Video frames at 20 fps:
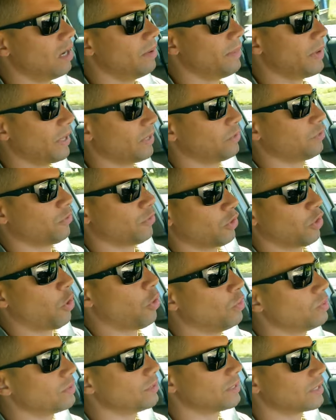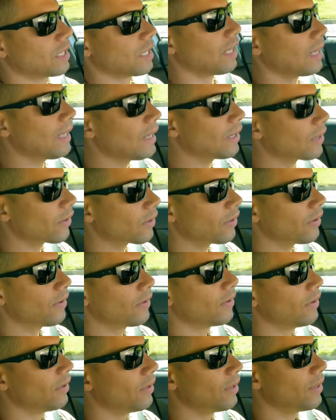make sure the coast is clear,
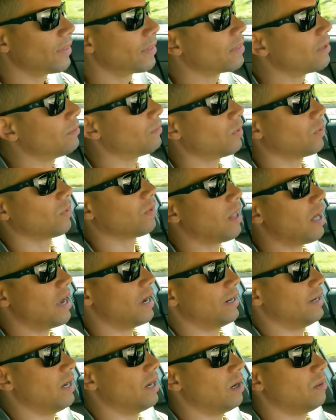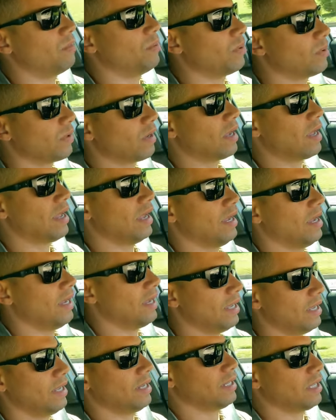then we'll line up
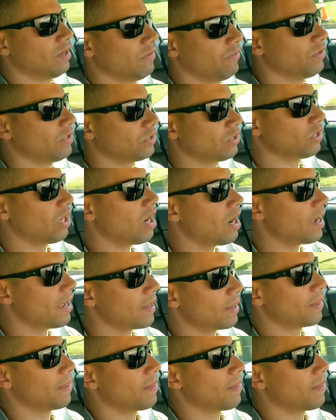and give it a shot.